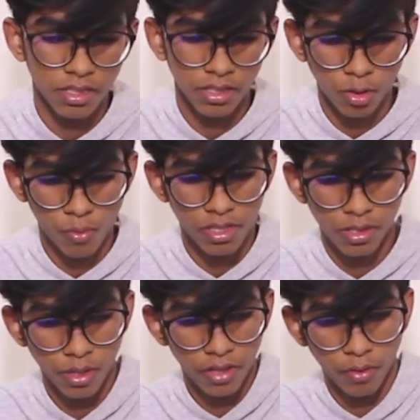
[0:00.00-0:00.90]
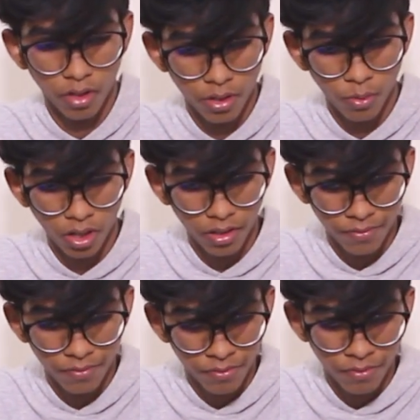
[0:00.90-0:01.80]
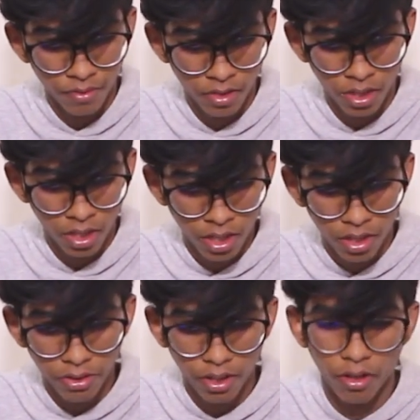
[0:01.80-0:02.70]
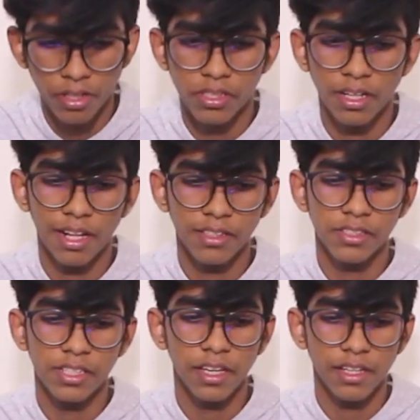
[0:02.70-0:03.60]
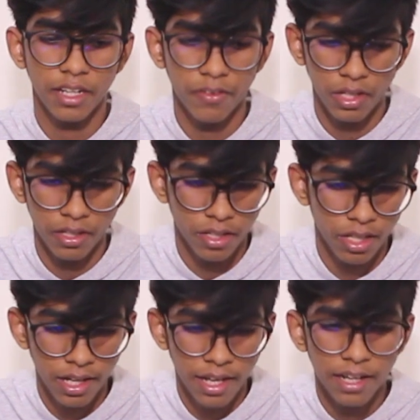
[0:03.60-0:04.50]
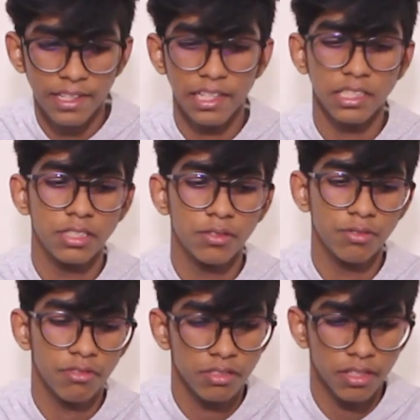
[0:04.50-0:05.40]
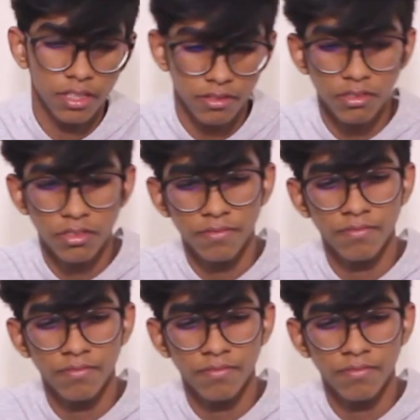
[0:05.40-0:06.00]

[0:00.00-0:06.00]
So we just wait for the water. I'll just shake it every 10 to 20 seconds.